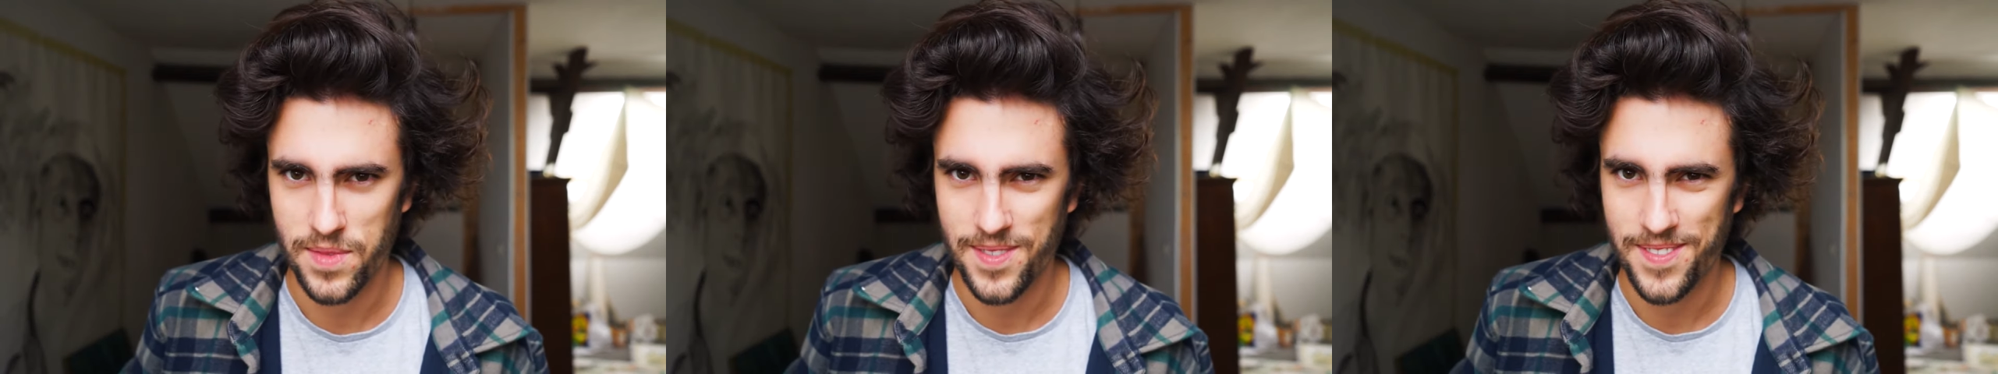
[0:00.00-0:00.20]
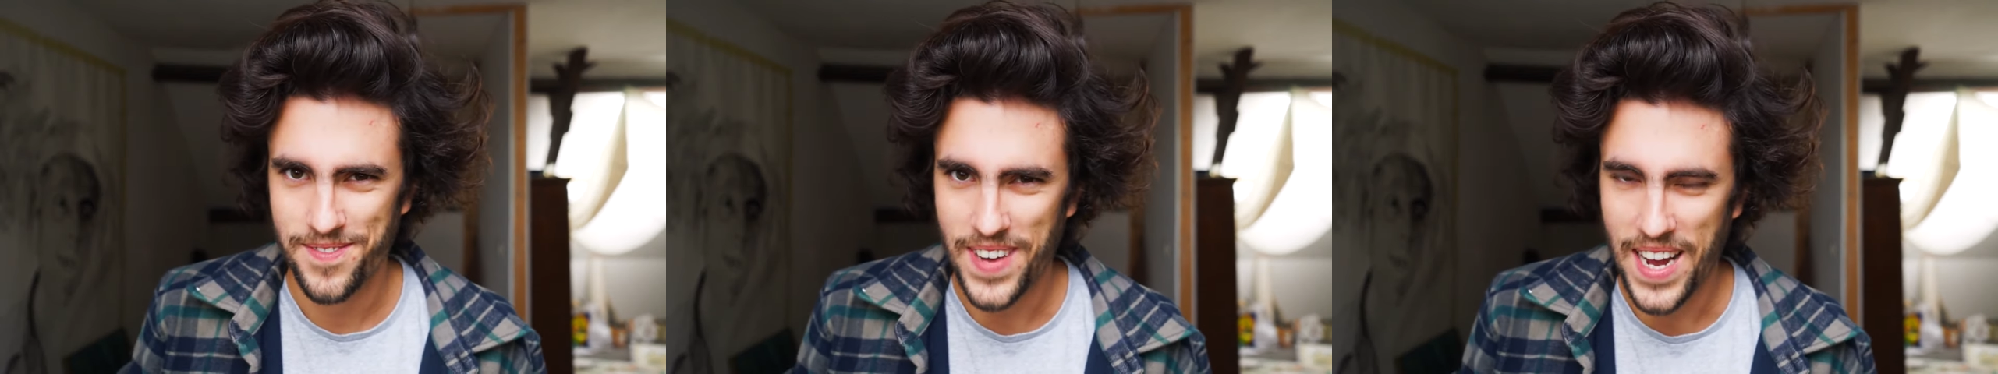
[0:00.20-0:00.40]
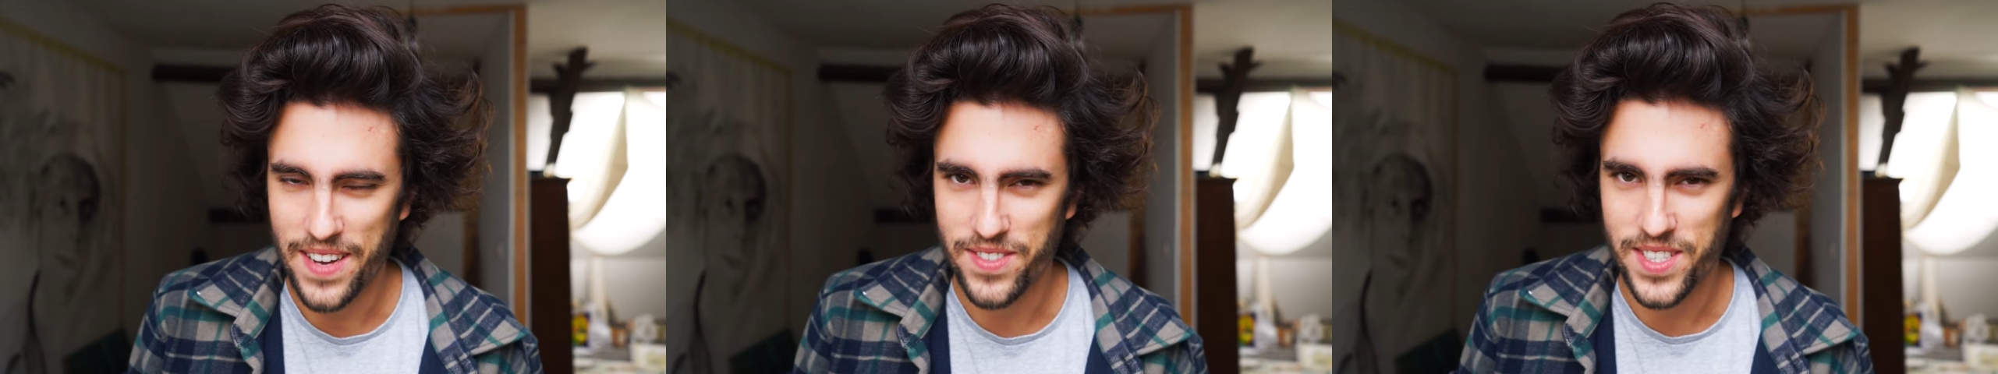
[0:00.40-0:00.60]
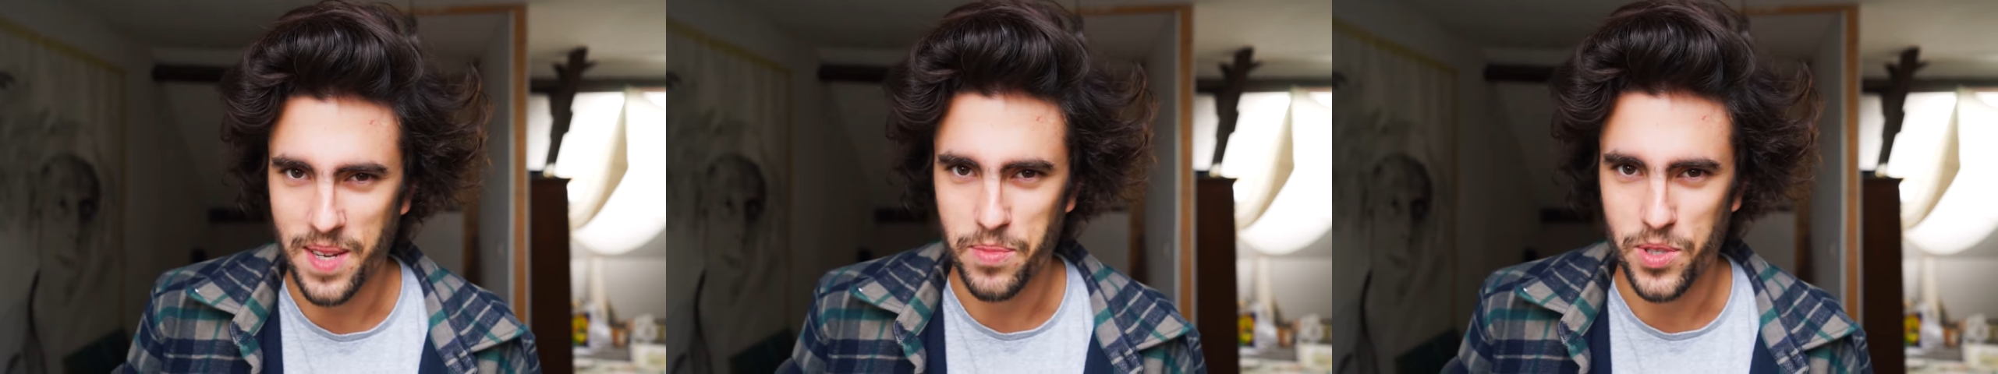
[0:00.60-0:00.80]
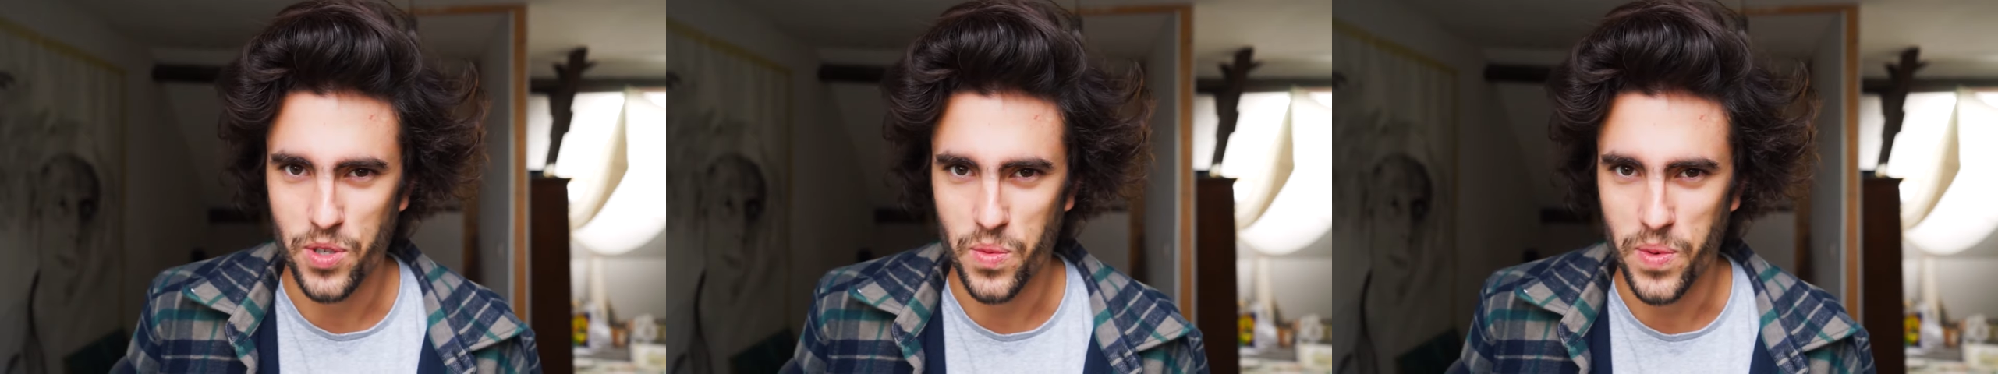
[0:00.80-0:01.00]
5
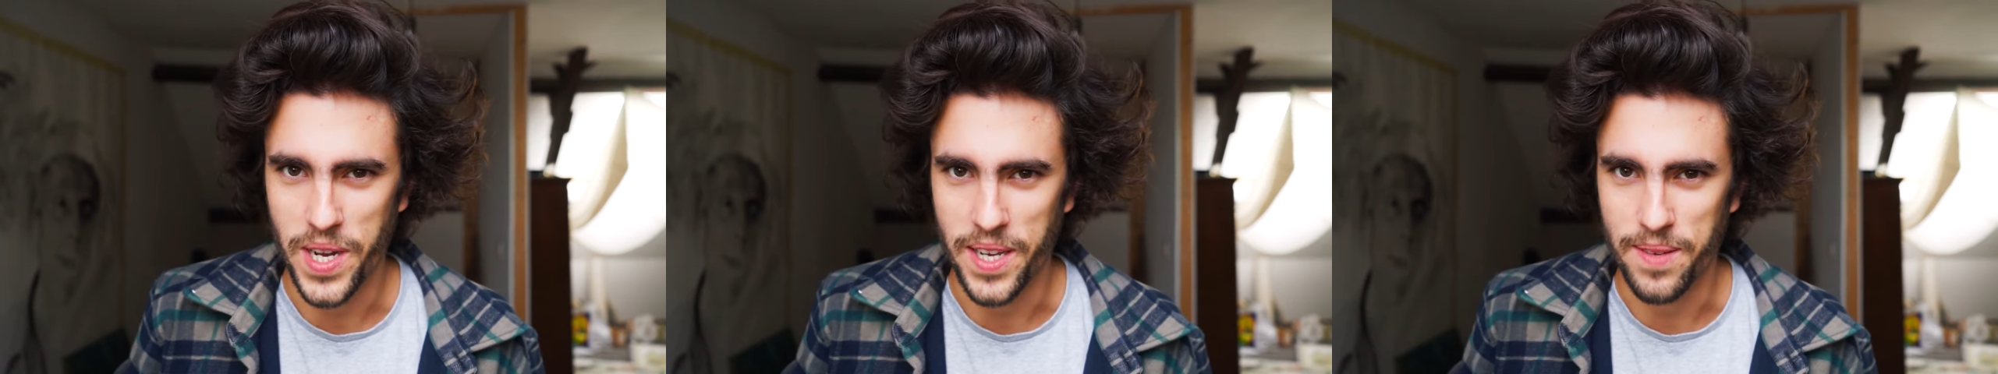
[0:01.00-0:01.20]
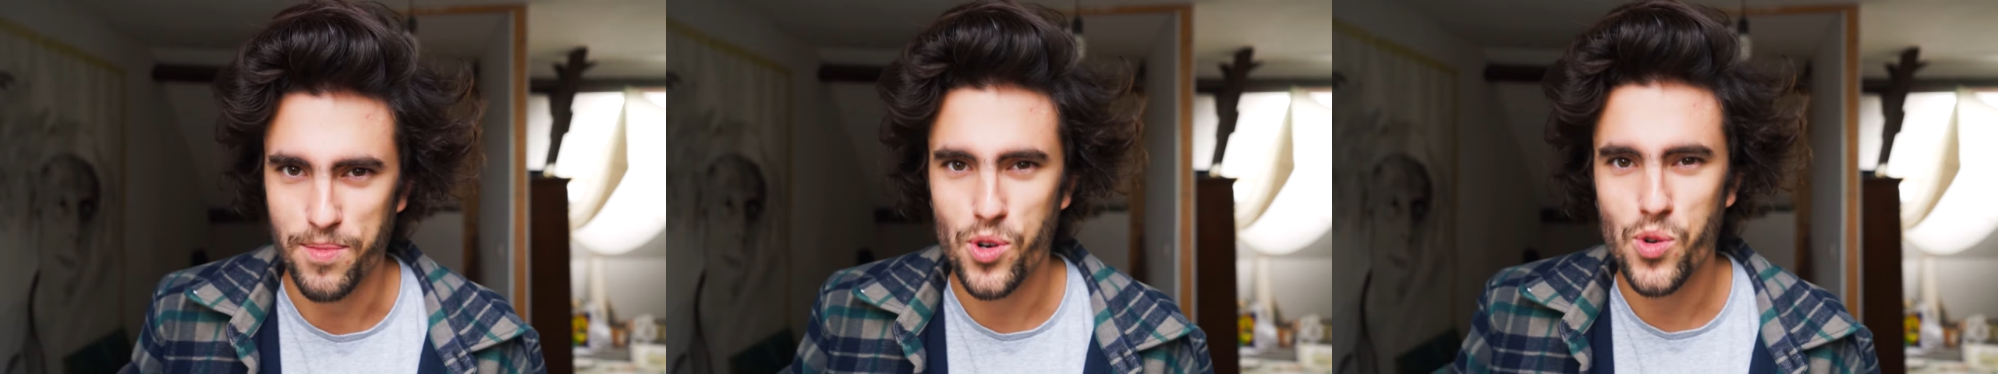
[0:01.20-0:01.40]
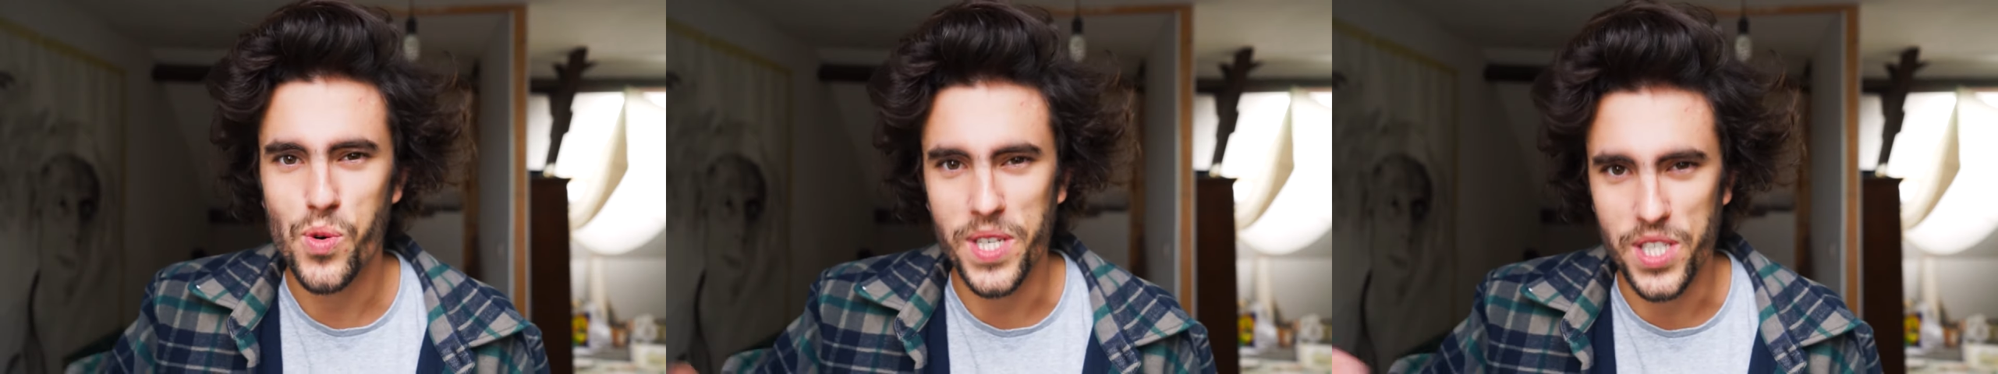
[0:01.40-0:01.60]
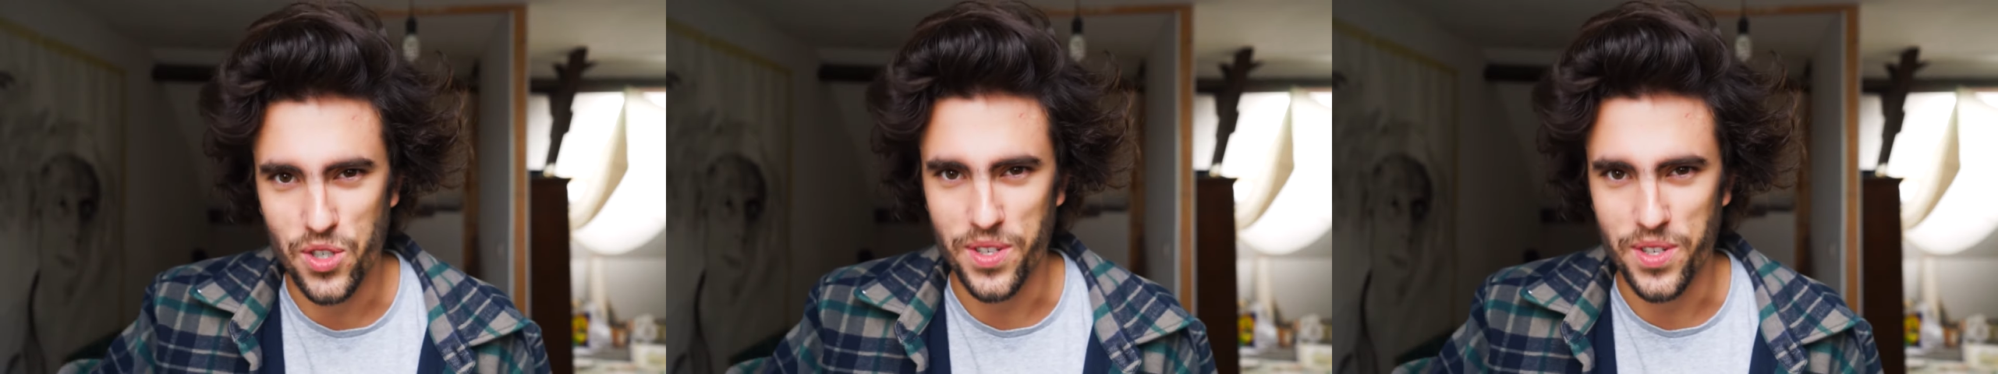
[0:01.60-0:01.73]
steps away who is